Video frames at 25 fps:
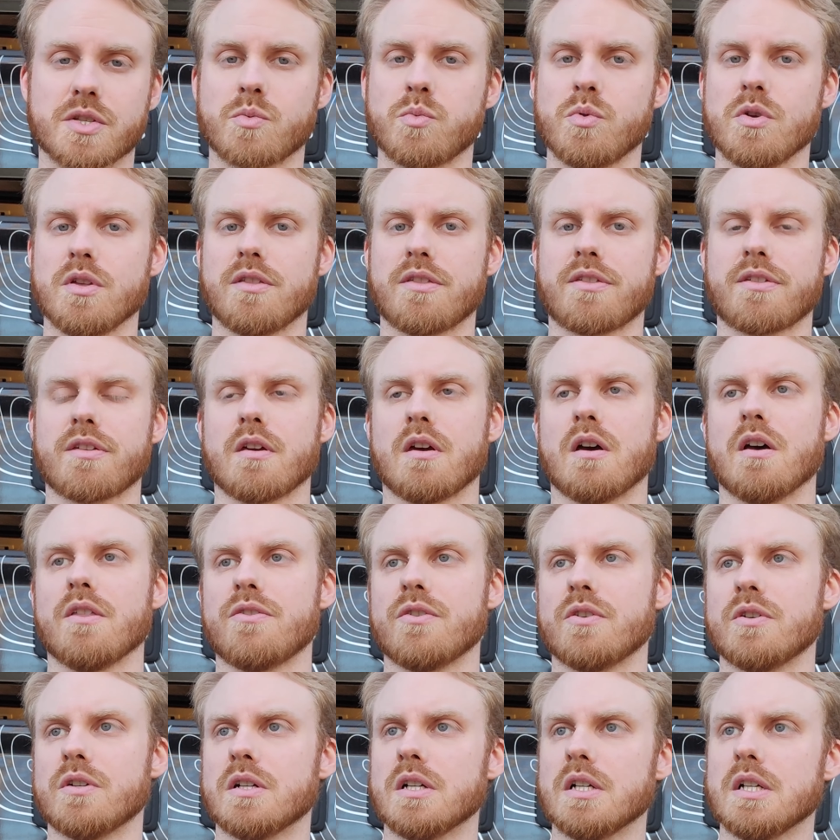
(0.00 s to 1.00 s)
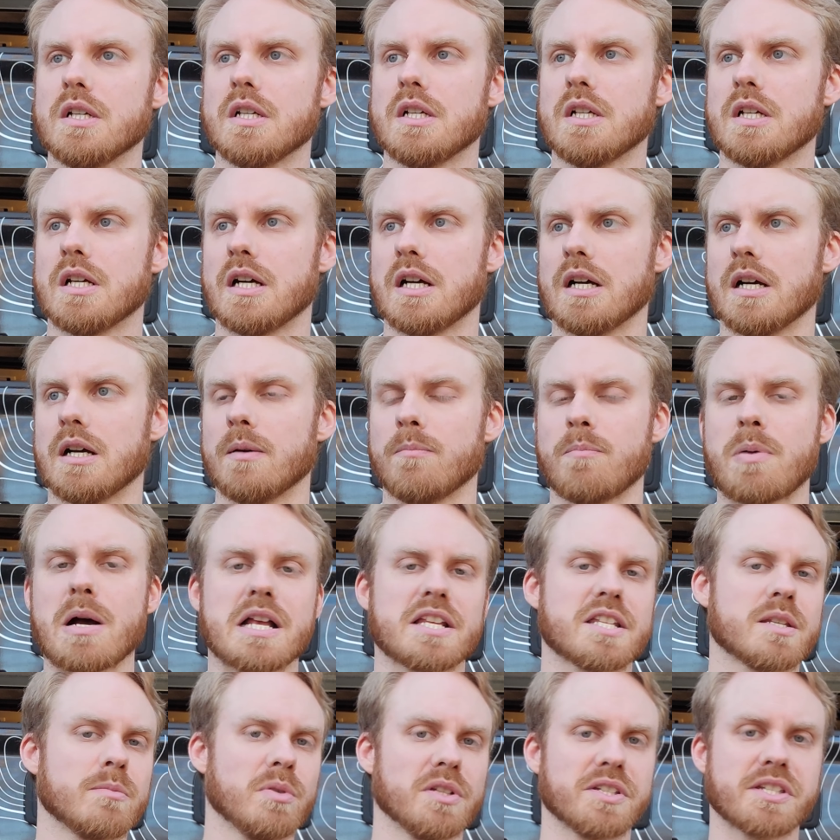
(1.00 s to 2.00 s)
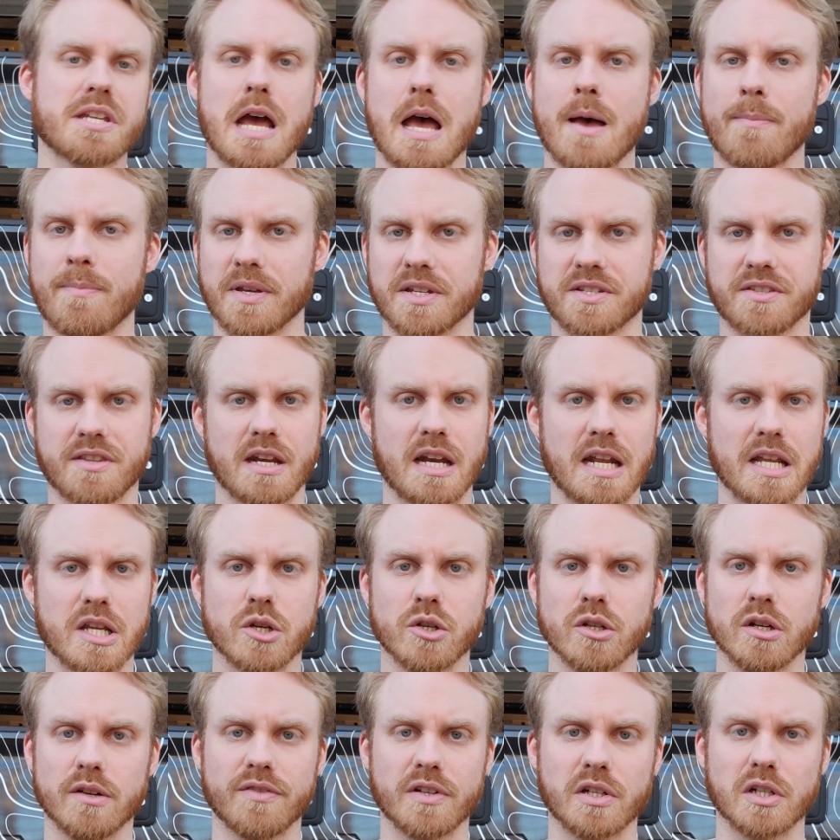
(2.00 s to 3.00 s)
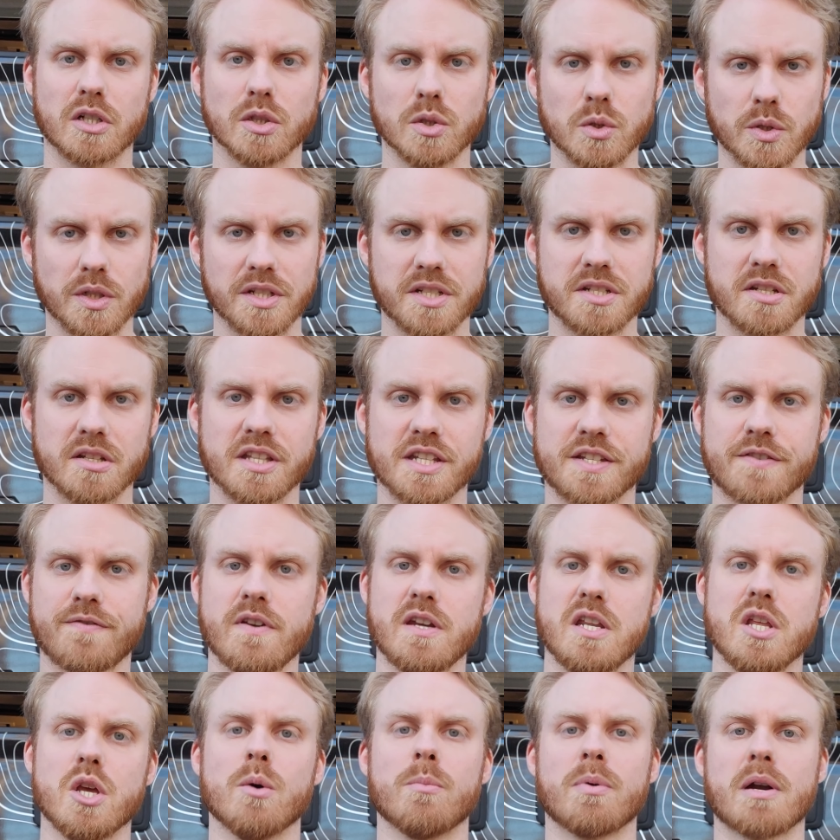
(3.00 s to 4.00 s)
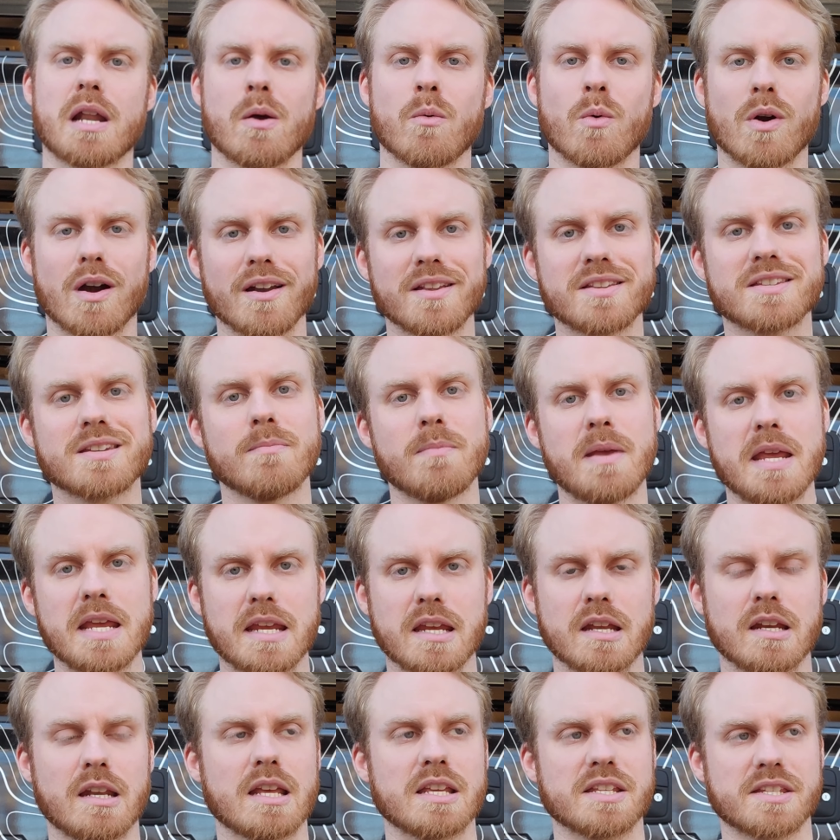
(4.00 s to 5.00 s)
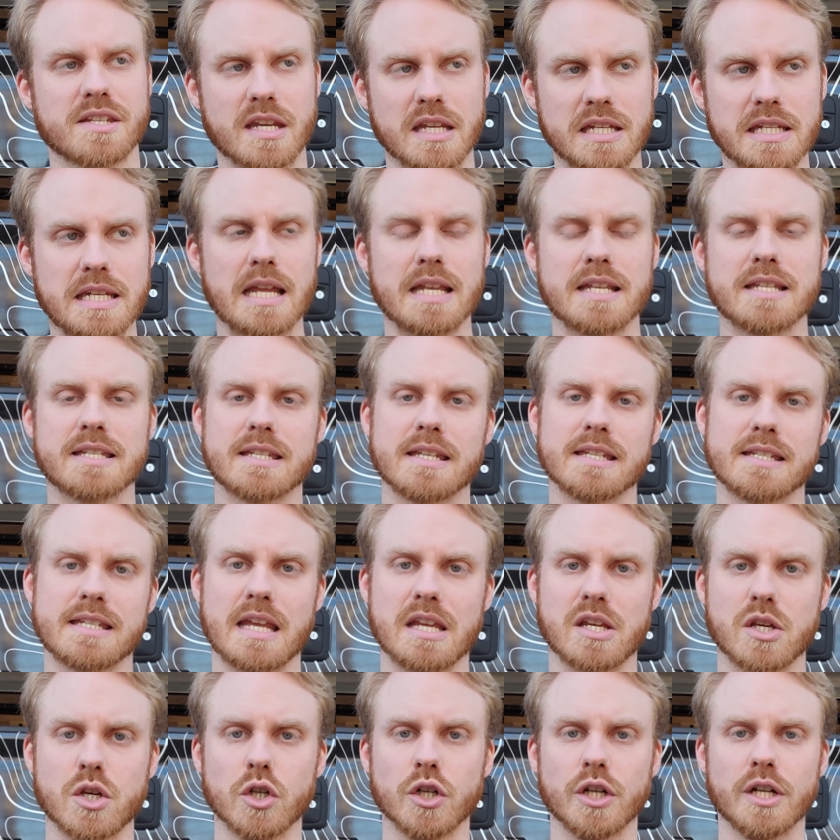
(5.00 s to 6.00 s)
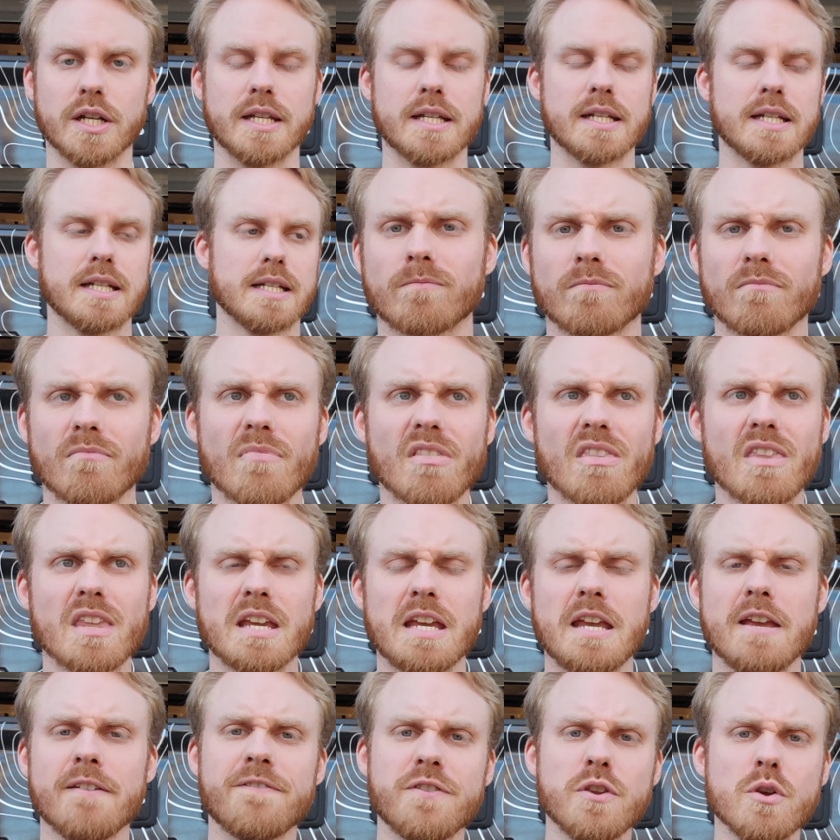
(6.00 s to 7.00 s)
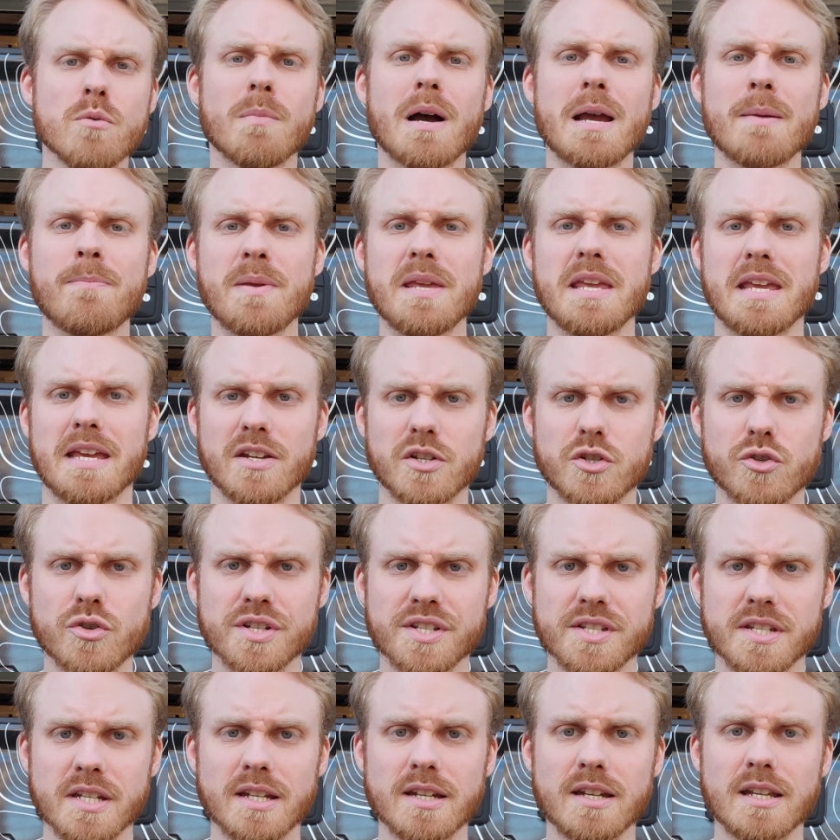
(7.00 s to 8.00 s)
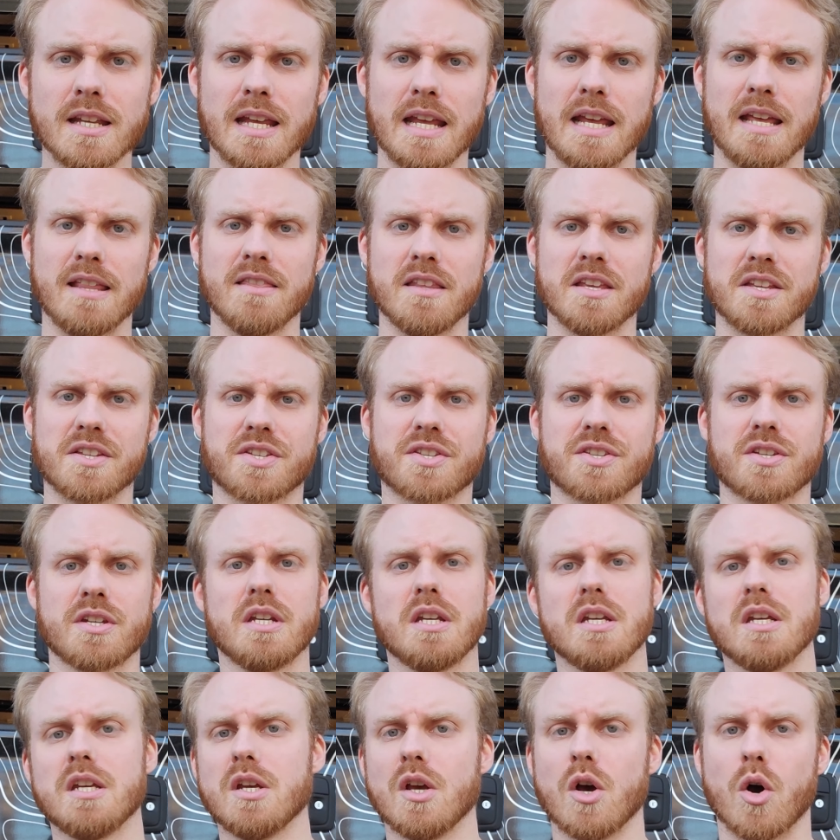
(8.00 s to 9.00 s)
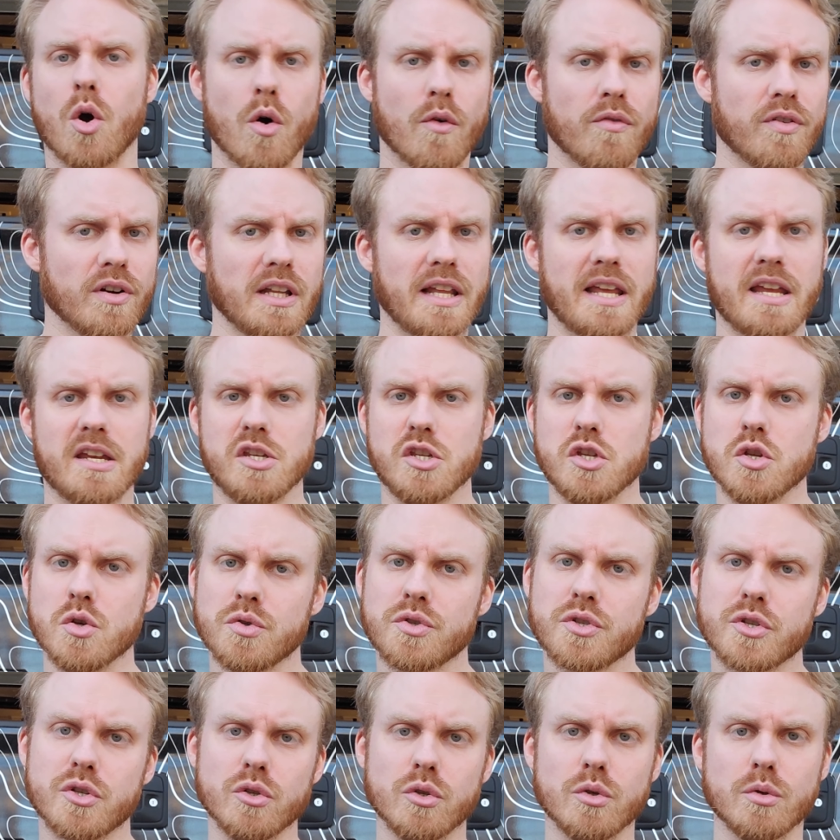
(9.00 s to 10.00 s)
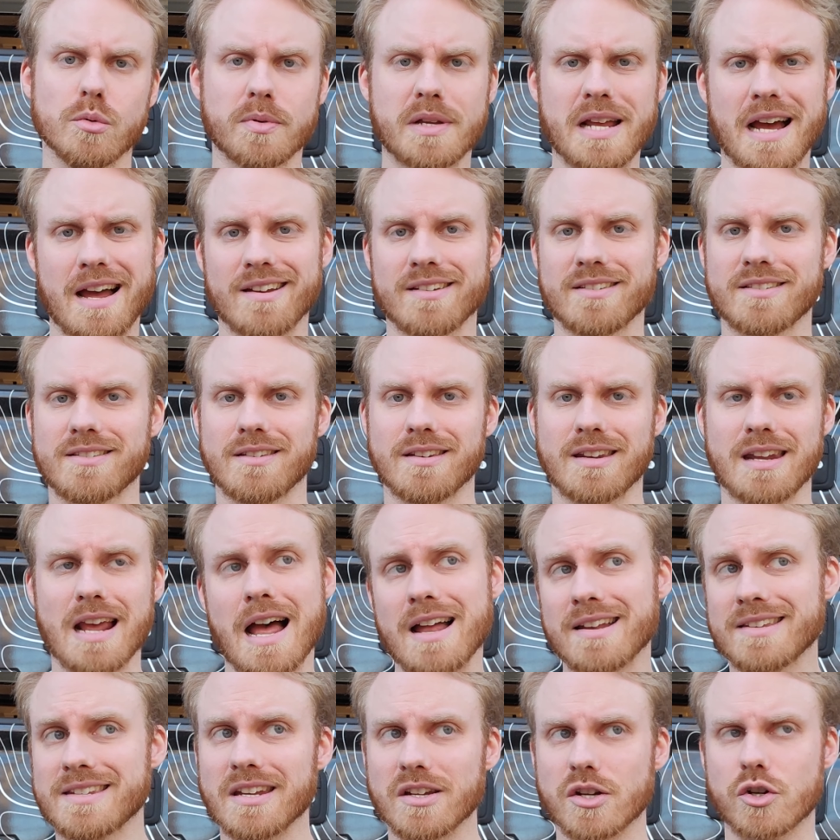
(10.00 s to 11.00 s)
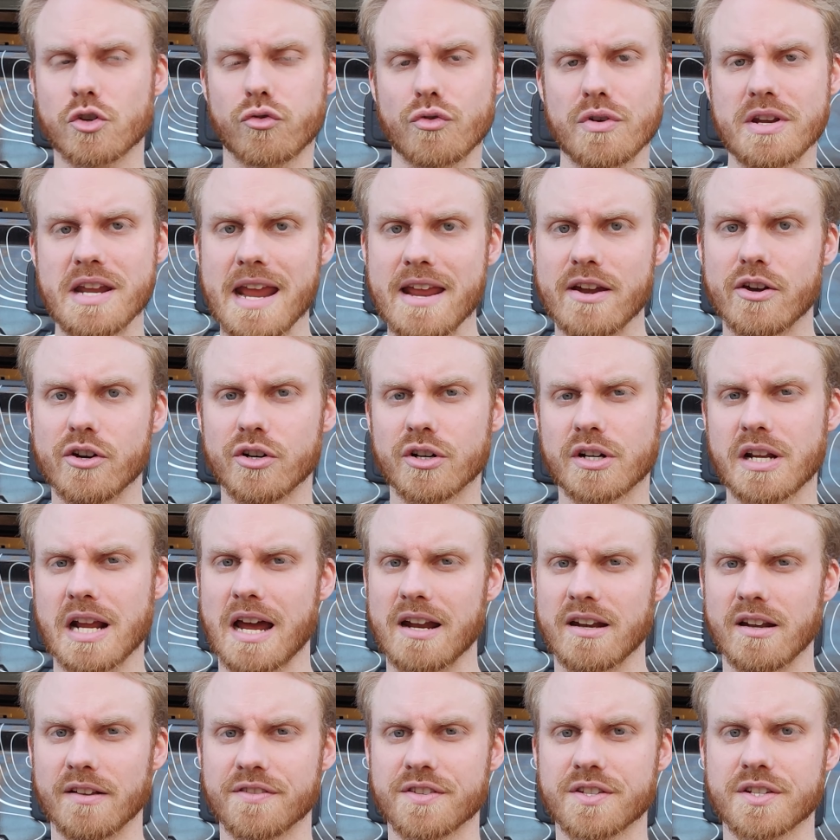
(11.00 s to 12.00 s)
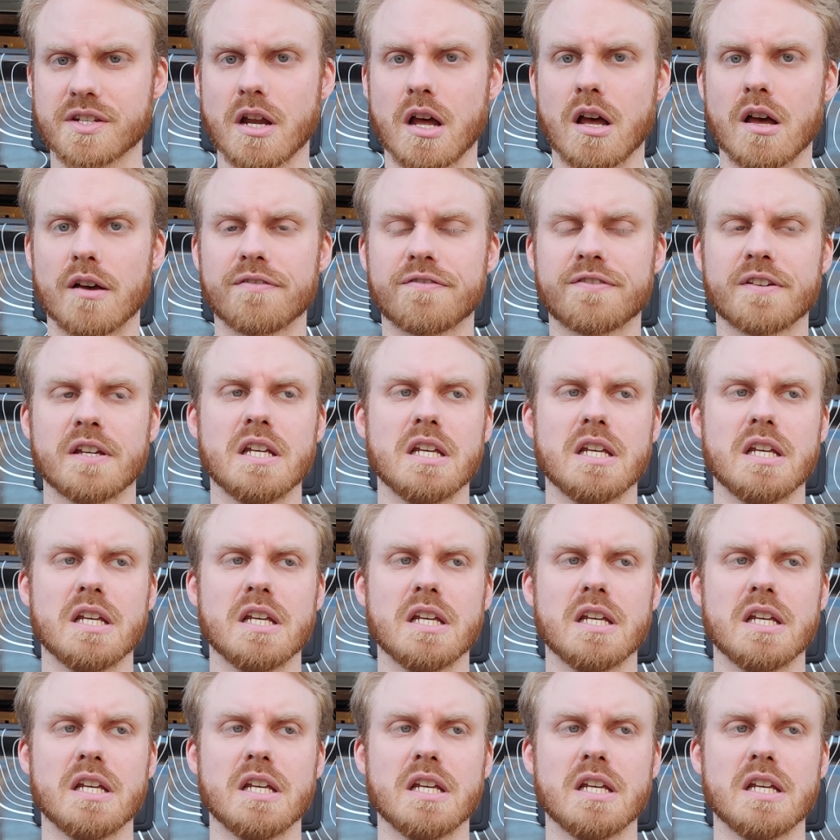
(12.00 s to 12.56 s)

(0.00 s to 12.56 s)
with other possible topics that I could have included to this video, but I wanted to make it as condensed as I could. If you might be interested in this Overland YouTube content creator kind of stuff,